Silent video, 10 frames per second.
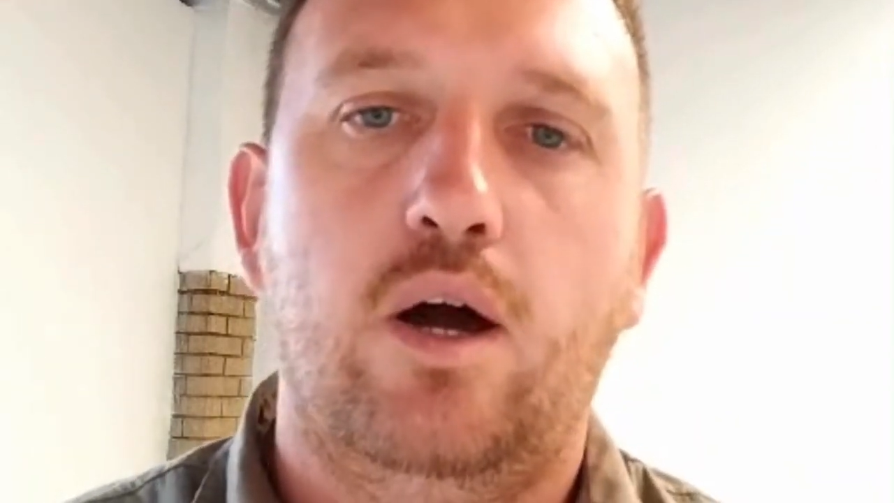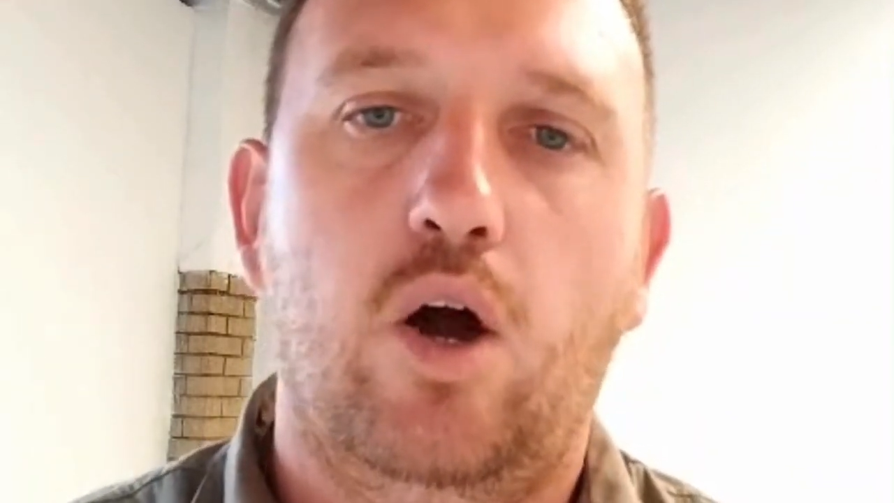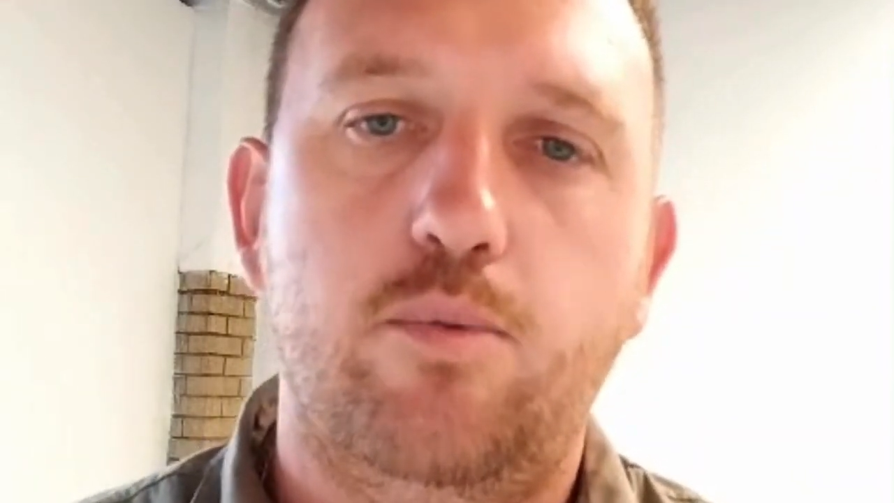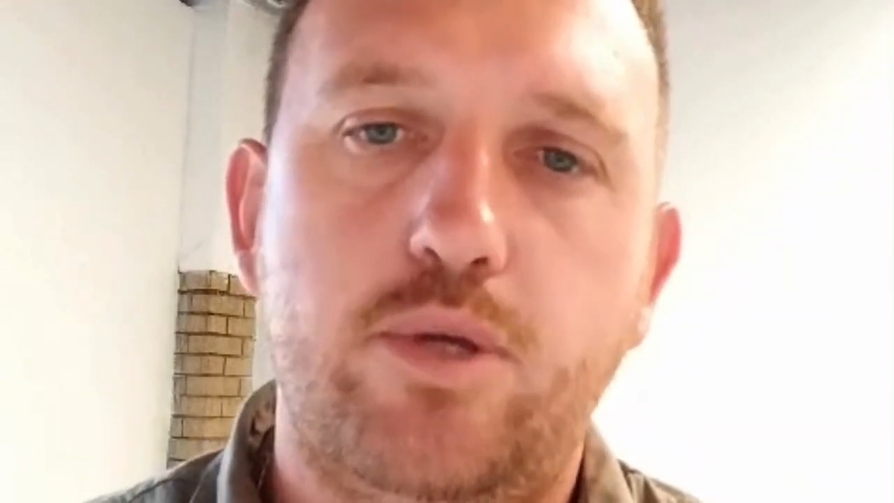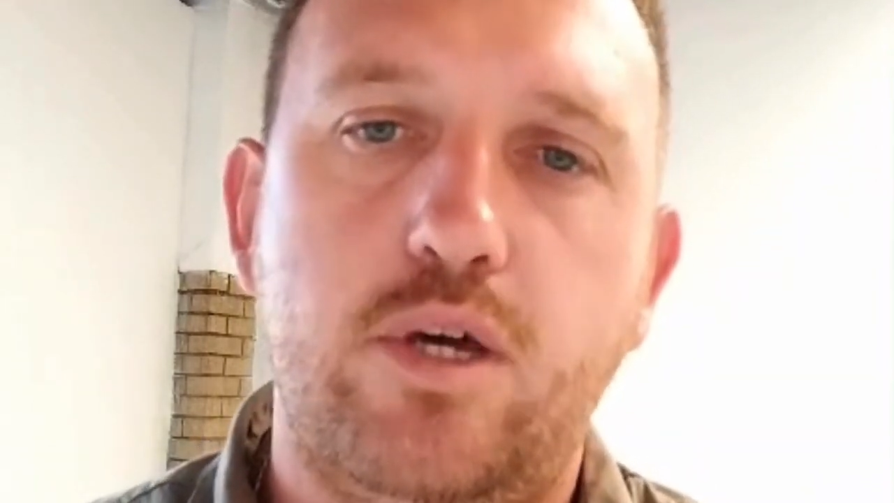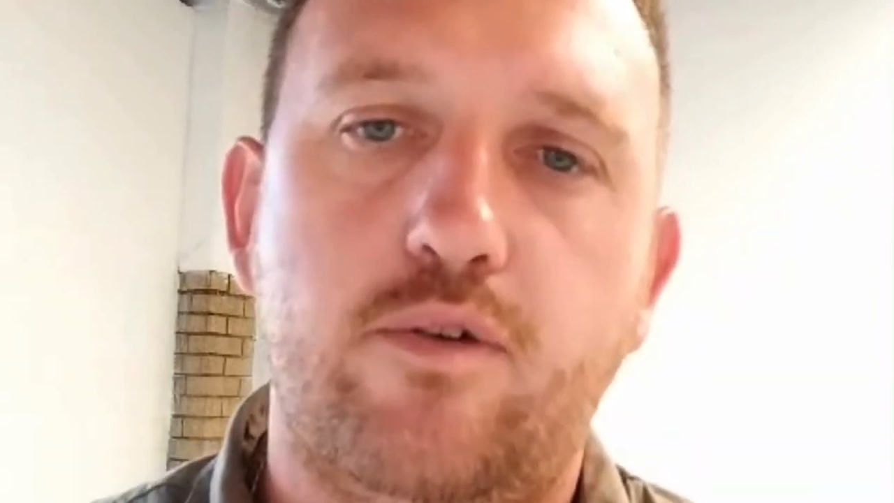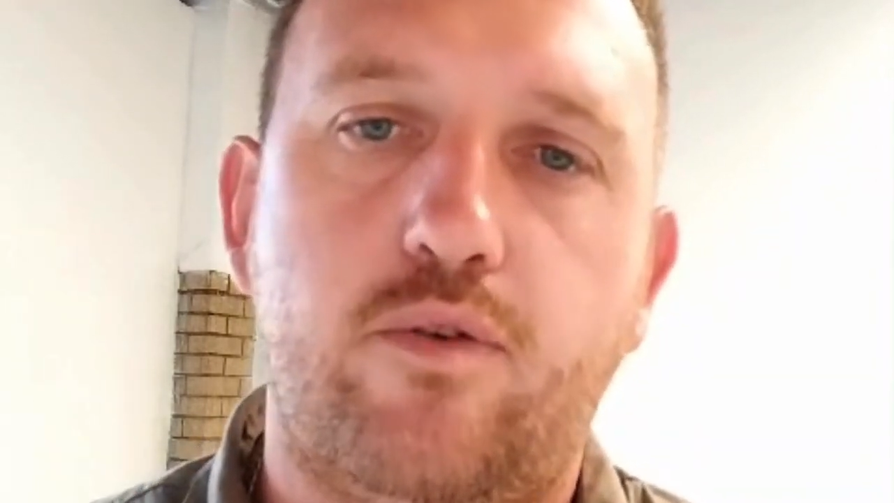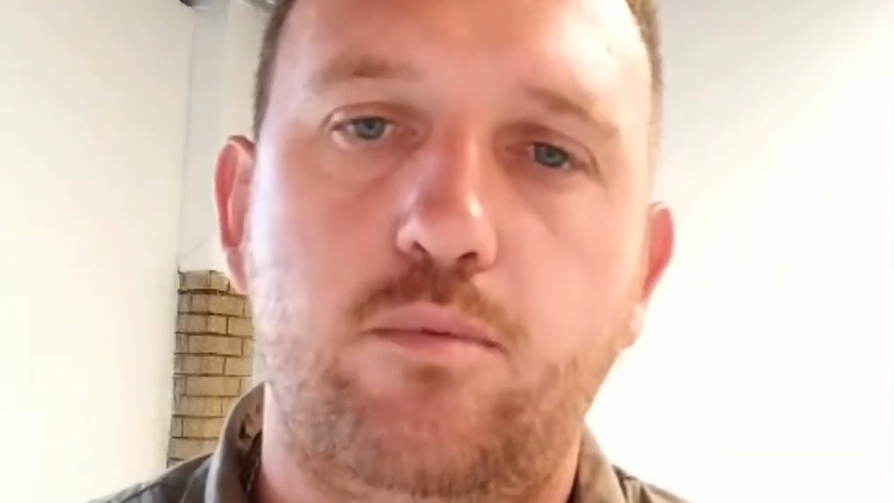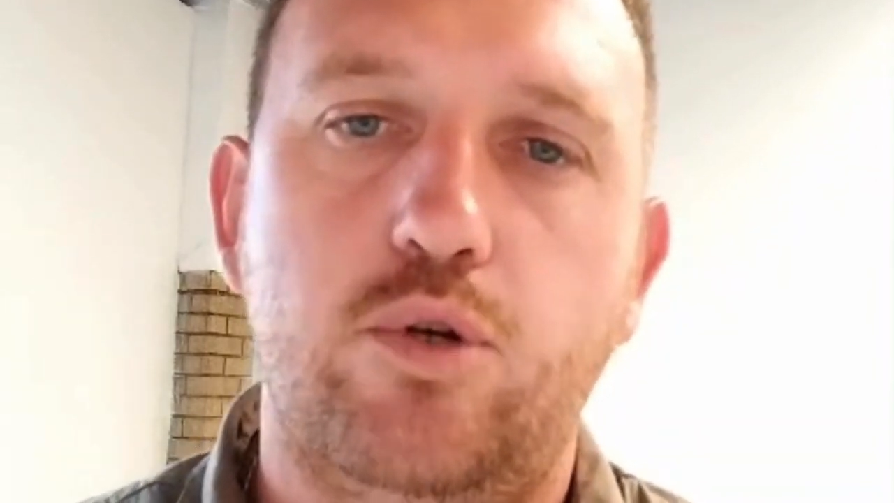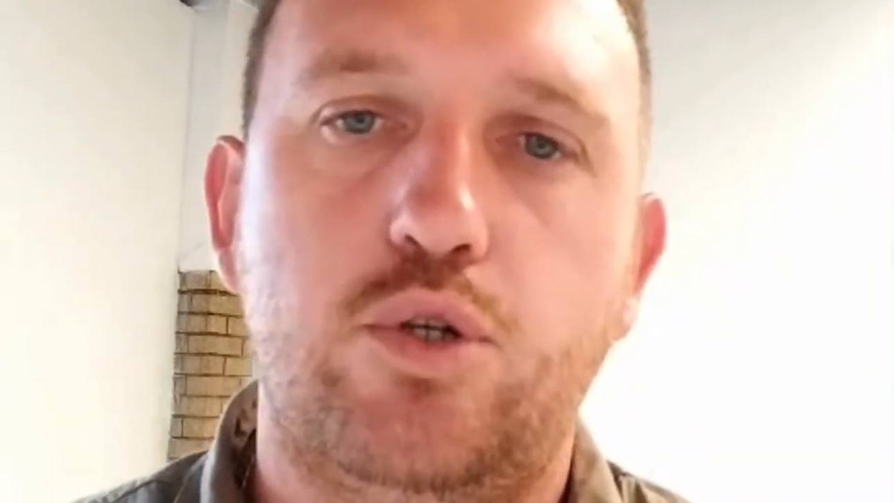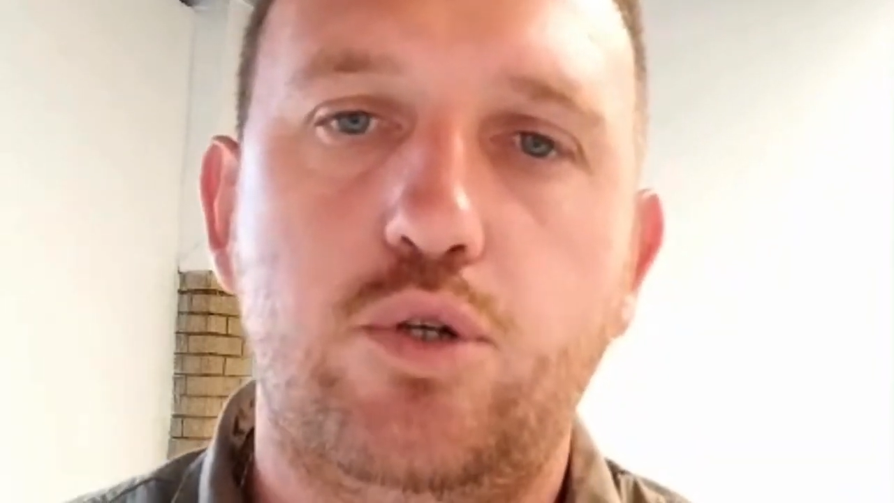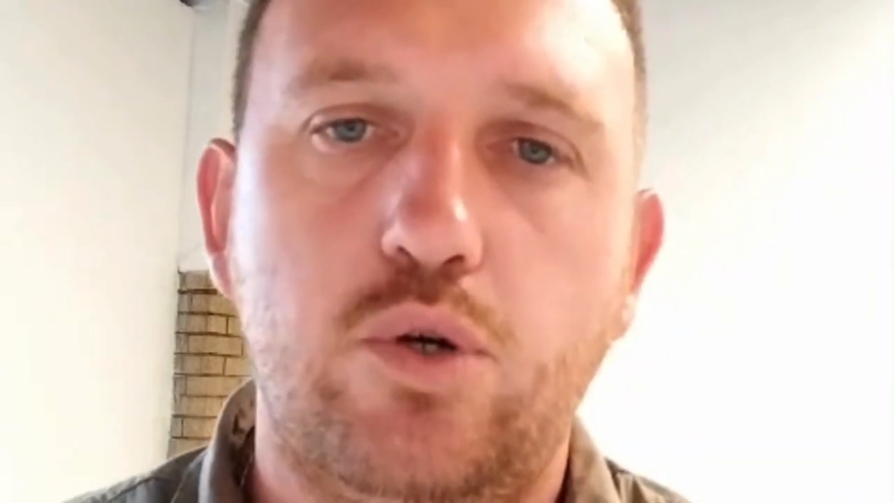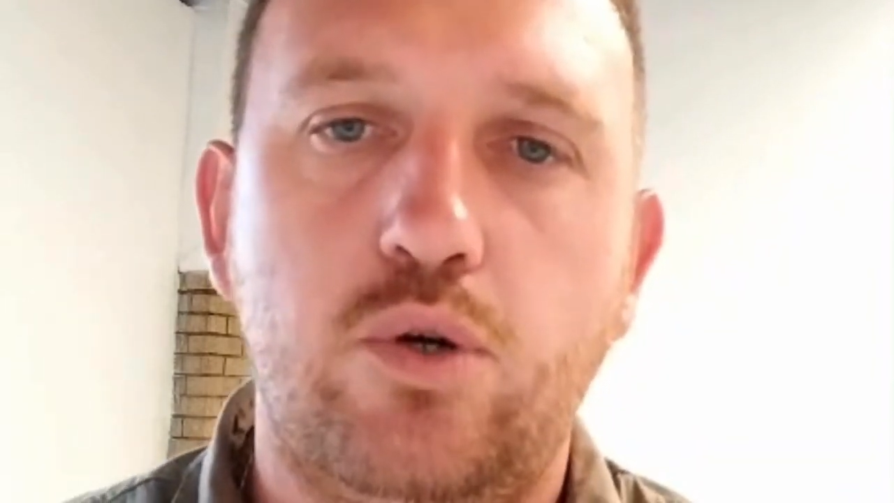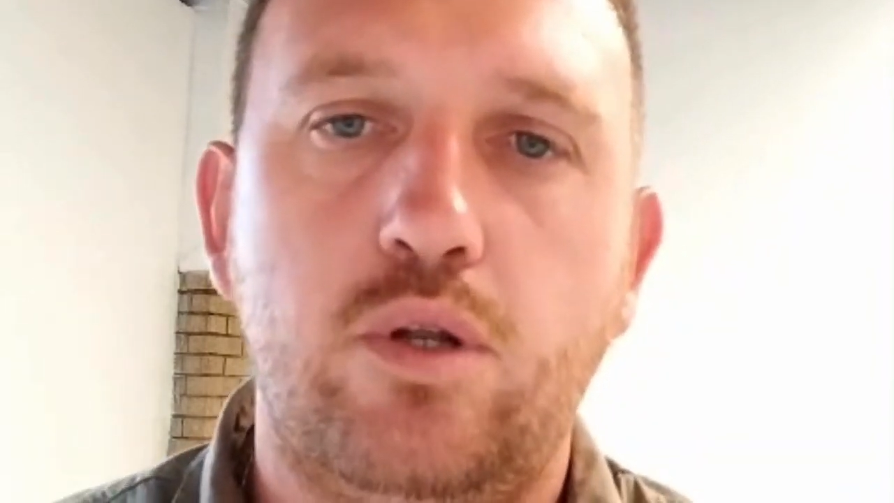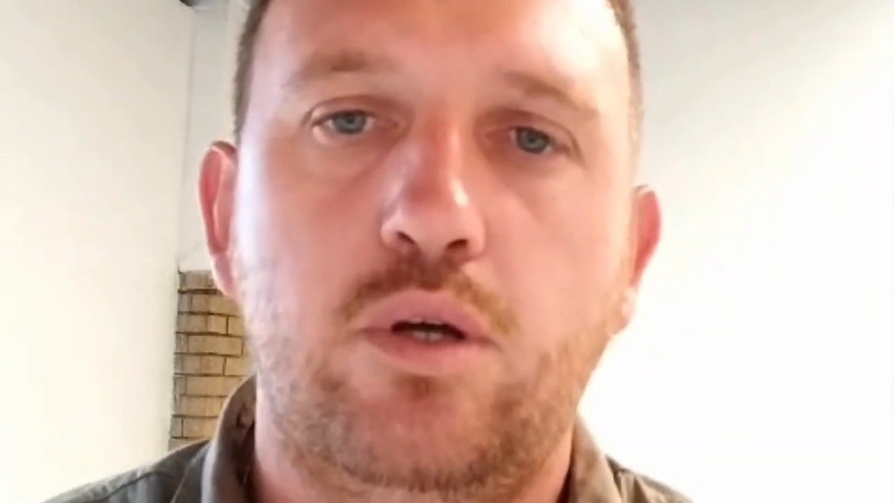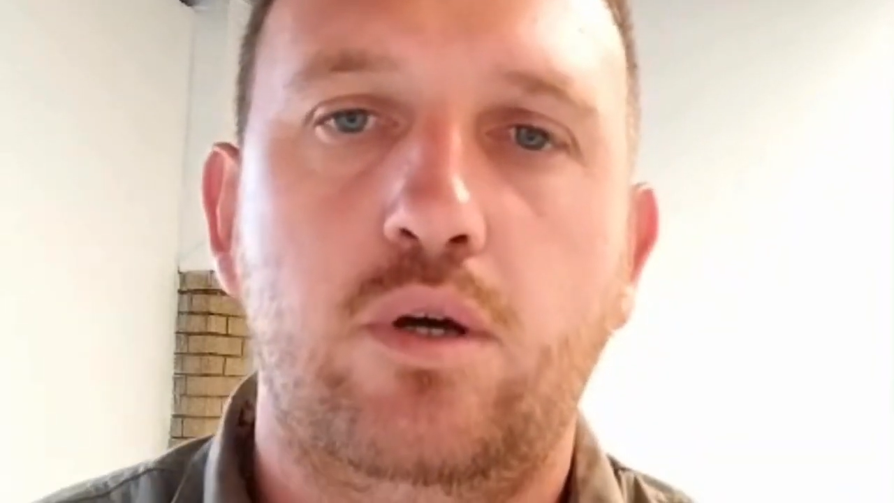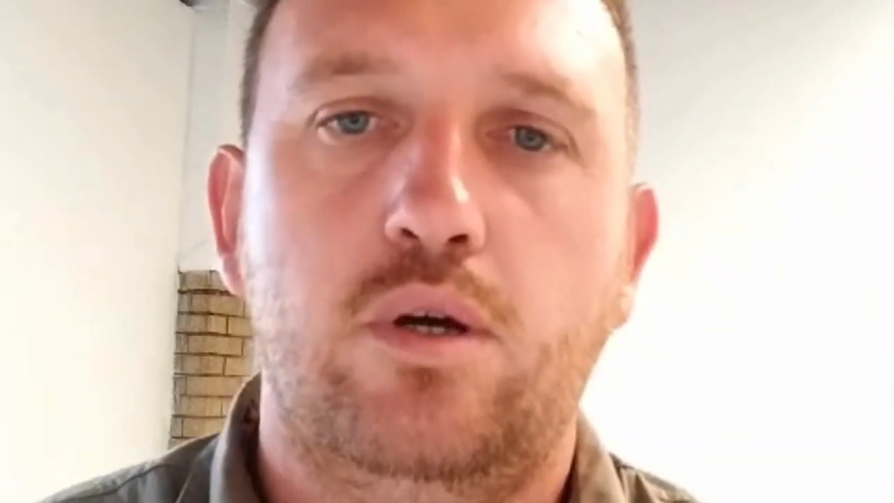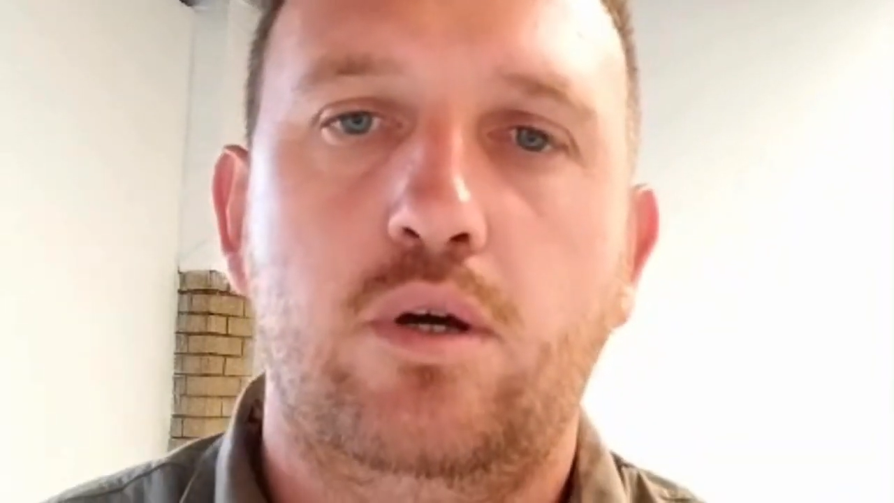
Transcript: Hope to hear from you soon.